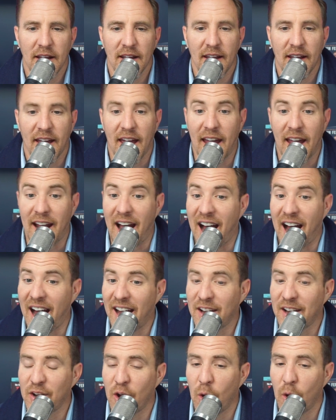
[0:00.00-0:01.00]
and I
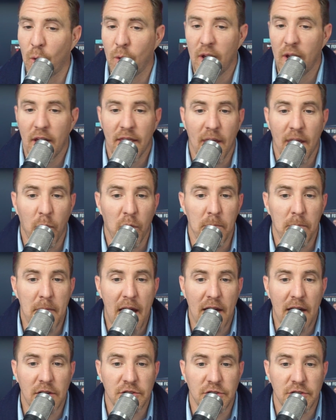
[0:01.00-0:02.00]
know that what
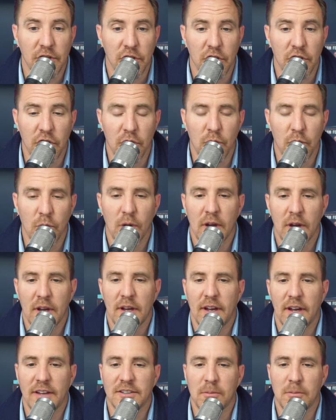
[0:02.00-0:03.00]
matters to you
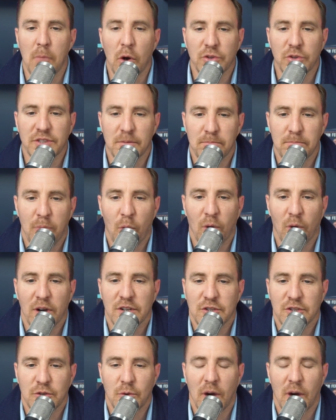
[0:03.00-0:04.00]
is the most important
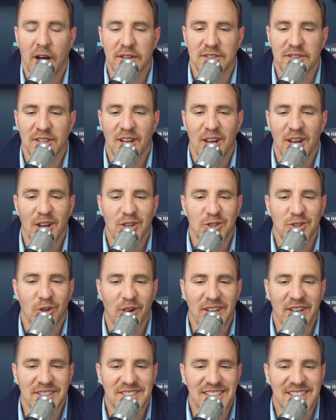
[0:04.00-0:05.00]
to us. So
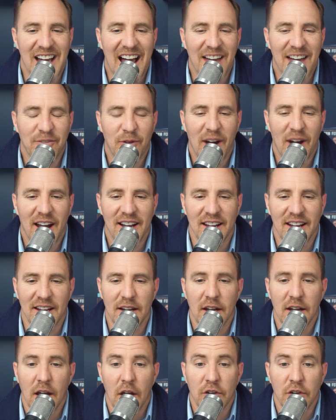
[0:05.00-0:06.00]
let's dive right in
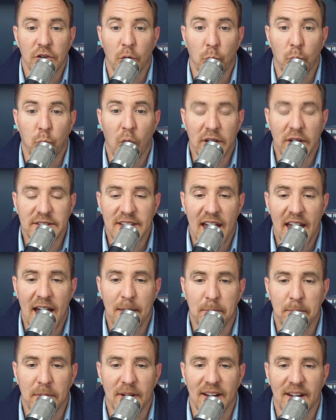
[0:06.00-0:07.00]
to what's
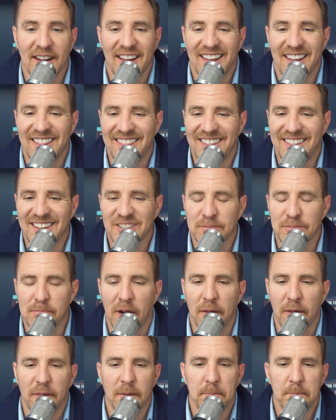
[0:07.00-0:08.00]
happening this
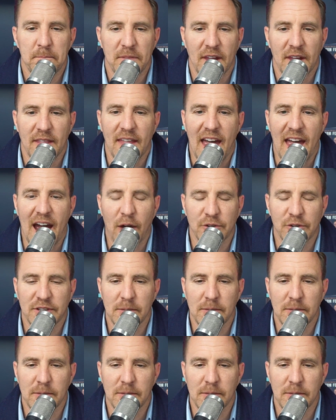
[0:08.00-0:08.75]
month in the housing